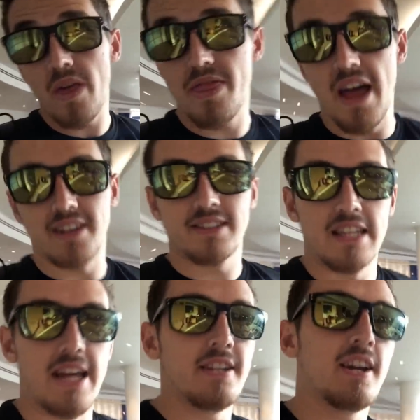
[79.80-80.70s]
With that
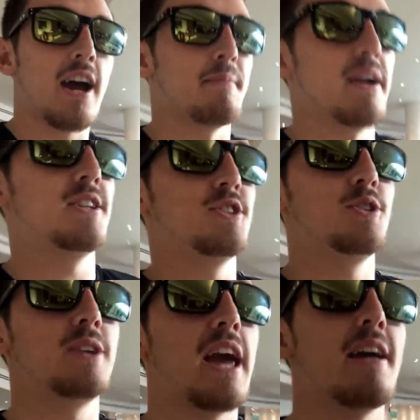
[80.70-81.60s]
said, I managed
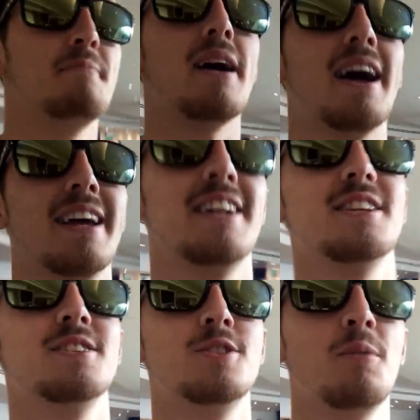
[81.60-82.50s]
to get my
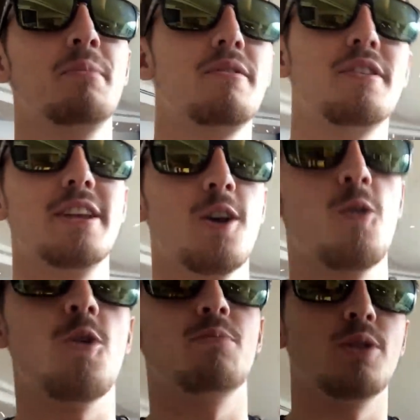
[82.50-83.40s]
zombie
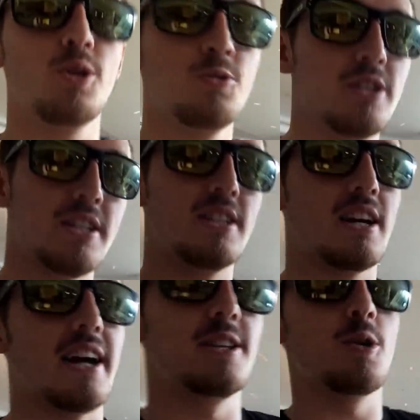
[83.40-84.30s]
video uploaded.
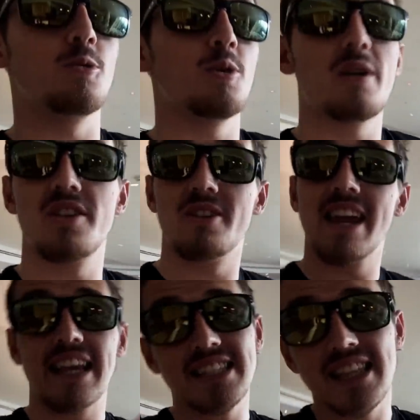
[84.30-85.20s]
I don't know whether
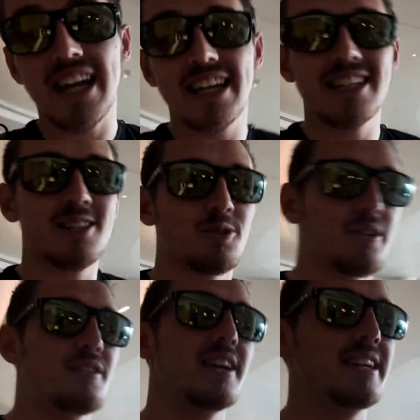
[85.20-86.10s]
it is laggy, so
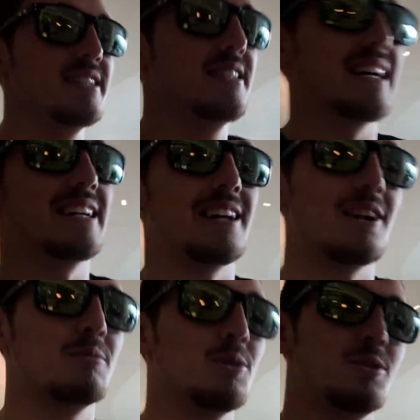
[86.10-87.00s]
if it is, and
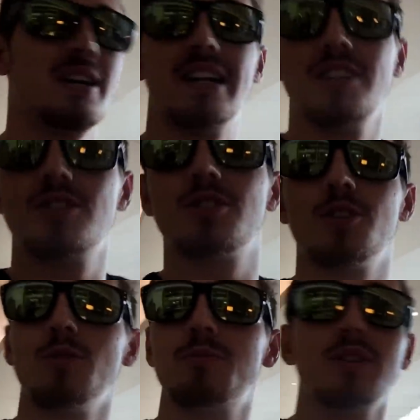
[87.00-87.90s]
I upload it and it's just
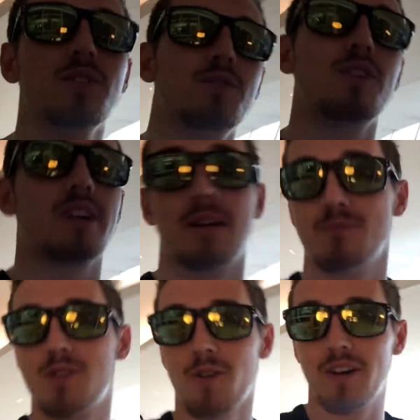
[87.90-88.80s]
corrupted as fuck,
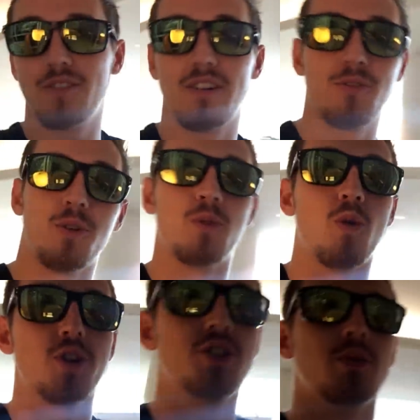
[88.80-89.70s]
I'm sorry for everyone who
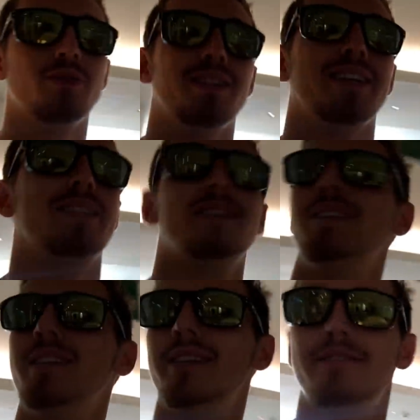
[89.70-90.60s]
watched it and was like,
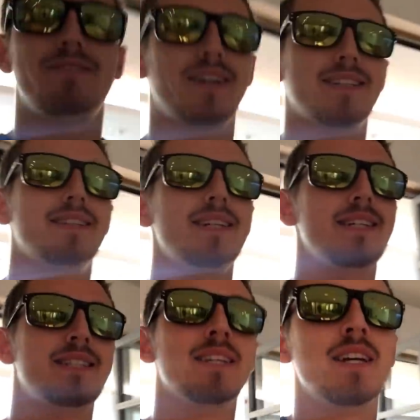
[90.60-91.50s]
fuck
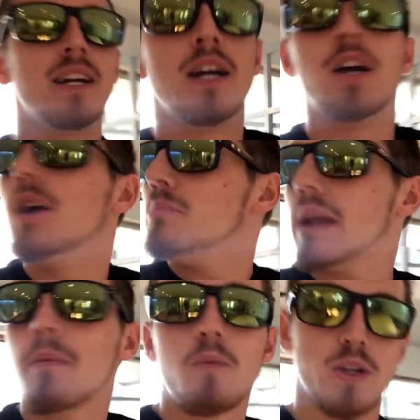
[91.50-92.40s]
this.
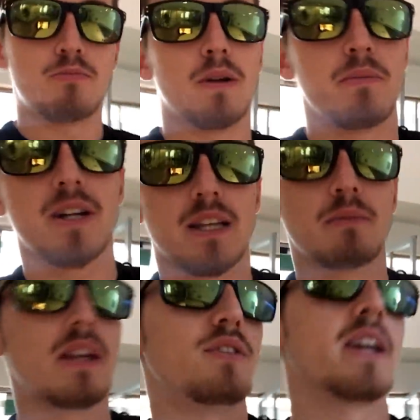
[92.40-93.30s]
But I'm whispering because
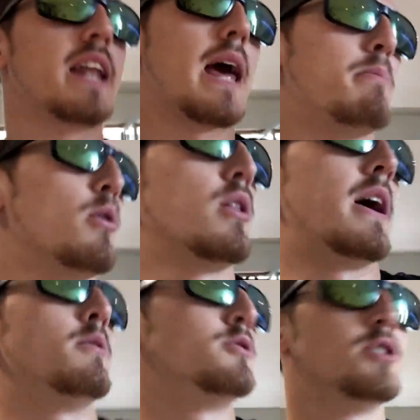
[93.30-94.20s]
I'm leaving an airport
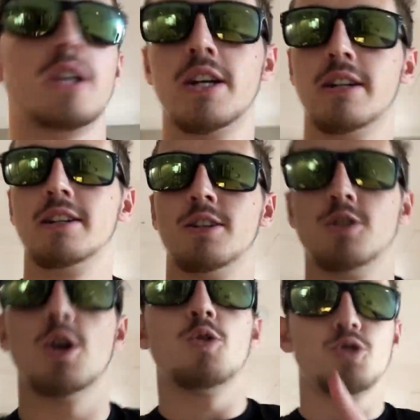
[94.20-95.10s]
lounge, so